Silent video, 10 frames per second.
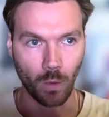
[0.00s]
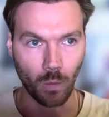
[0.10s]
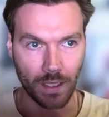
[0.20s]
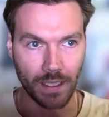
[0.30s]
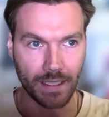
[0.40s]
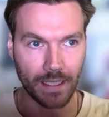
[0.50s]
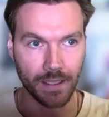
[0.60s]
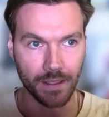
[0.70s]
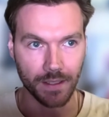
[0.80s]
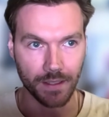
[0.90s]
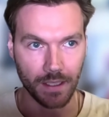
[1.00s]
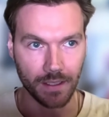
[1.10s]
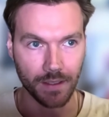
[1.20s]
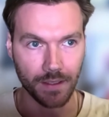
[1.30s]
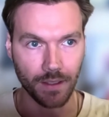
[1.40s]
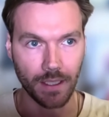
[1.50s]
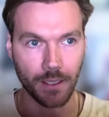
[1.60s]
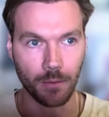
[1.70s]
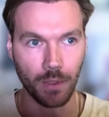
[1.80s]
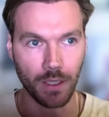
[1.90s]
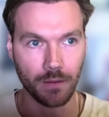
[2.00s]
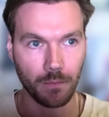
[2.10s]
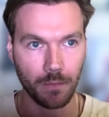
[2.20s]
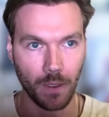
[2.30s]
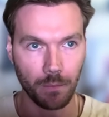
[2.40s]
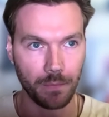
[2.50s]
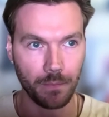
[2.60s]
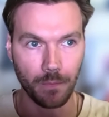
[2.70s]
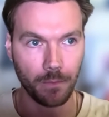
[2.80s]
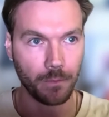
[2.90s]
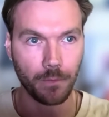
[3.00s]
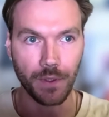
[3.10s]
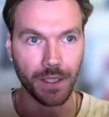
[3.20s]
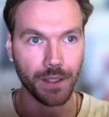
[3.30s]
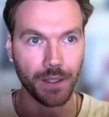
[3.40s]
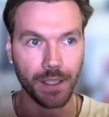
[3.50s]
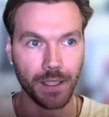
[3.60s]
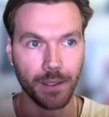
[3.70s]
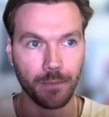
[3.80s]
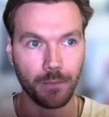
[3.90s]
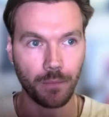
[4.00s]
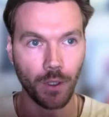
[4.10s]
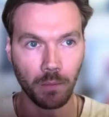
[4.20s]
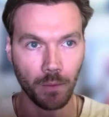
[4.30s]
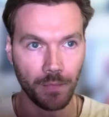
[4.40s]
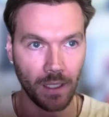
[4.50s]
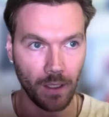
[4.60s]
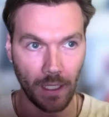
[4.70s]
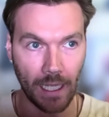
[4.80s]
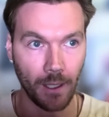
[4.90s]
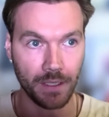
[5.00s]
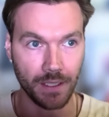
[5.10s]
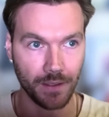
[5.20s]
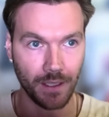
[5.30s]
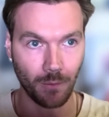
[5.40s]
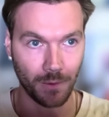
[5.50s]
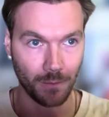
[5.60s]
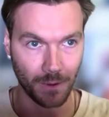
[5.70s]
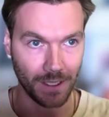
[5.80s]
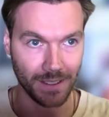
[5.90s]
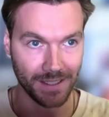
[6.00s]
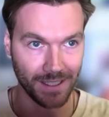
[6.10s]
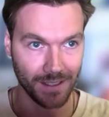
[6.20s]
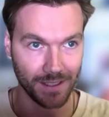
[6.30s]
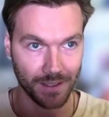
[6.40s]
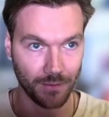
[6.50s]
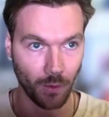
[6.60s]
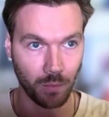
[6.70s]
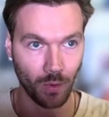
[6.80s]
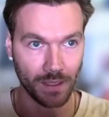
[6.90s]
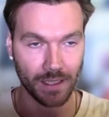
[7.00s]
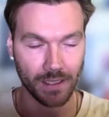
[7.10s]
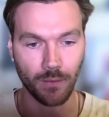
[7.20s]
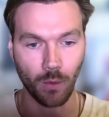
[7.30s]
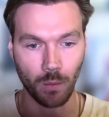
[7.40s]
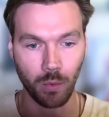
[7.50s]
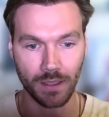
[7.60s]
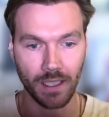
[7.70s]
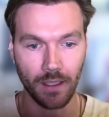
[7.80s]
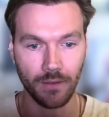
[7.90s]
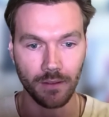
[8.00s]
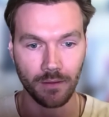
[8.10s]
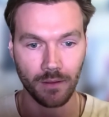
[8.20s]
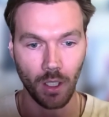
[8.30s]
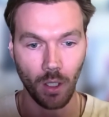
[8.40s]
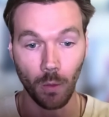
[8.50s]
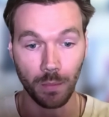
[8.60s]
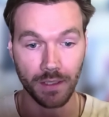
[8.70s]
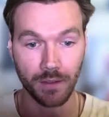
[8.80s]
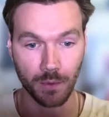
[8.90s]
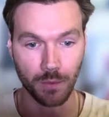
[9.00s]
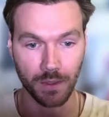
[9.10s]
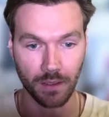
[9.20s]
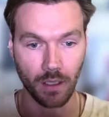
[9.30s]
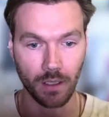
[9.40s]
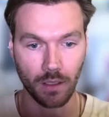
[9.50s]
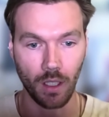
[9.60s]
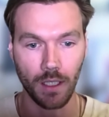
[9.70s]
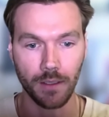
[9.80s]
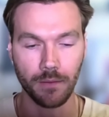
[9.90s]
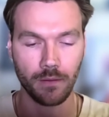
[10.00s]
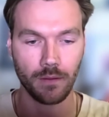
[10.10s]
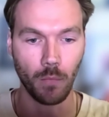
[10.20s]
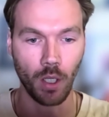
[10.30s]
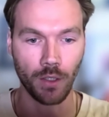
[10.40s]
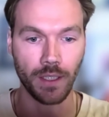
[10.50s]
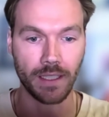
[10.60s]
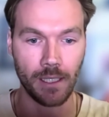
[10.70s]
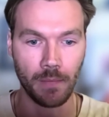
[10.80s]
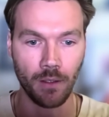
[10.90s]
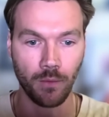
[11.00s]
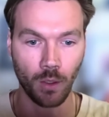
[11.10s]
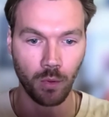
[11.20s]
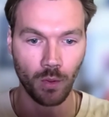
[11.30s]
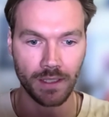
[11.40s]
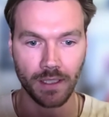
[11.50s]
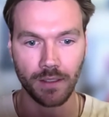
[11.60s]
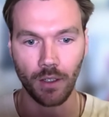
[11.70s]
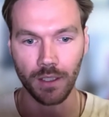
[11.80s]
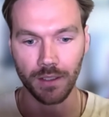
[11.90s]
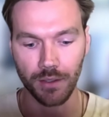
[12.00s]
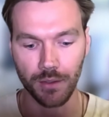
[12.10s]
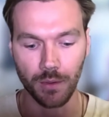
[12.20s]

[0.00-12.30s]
gonna get into this later, but the problem that happened that we're gonna discuss is 4.6 to 4.7 Opus, which was a Claude model that came out. And 4.6 started to